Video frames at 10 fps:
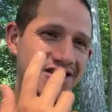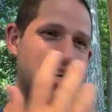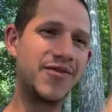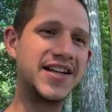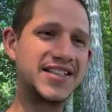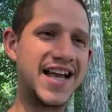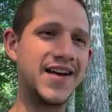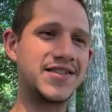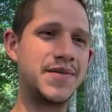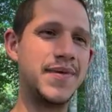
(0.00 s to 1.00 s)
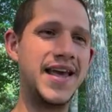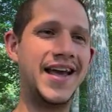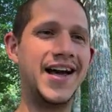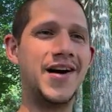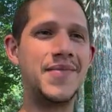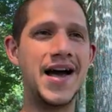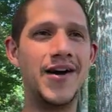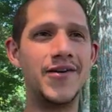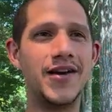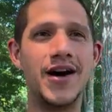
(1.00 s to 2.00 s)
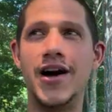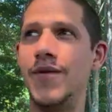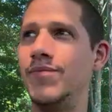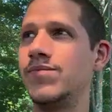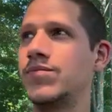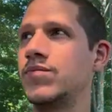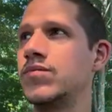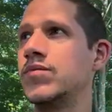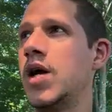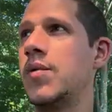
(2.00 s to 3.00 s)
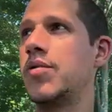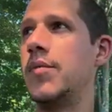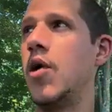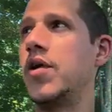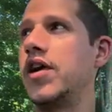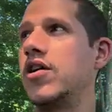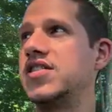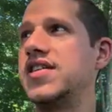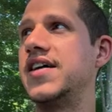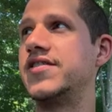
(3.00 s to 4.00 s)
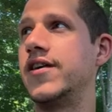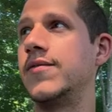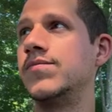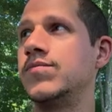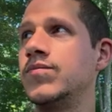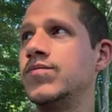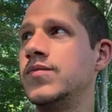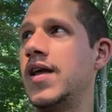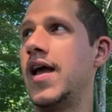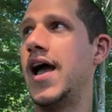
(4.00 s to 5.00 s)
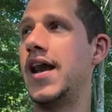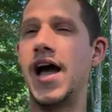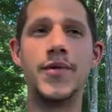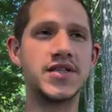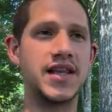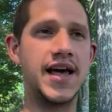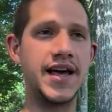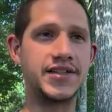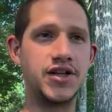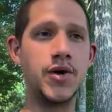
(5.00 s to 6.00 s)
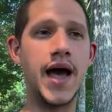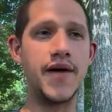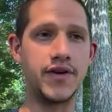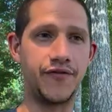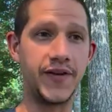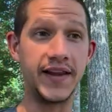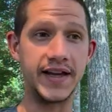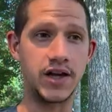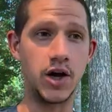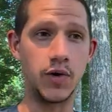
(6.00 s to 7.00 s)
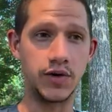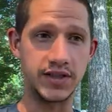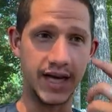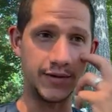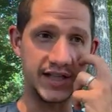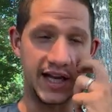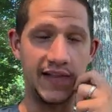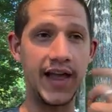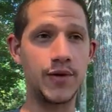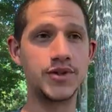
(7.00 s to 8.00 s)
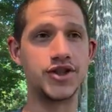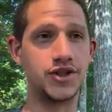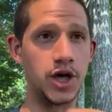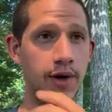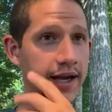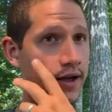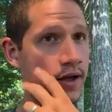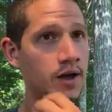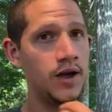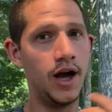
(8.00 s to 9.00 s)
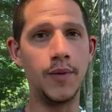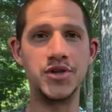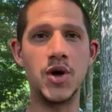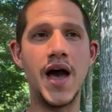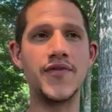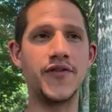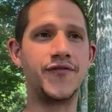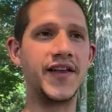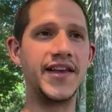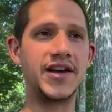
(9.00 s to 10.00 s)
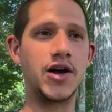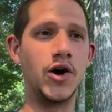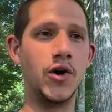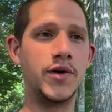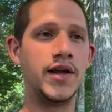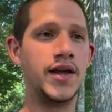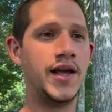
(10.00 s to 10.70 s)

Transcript: she reached out to me about um, promoting her center and I was like, "Do you have an affiliate code?" Because I was like, "I like what you're doing. Um, do you have an affiliate code?"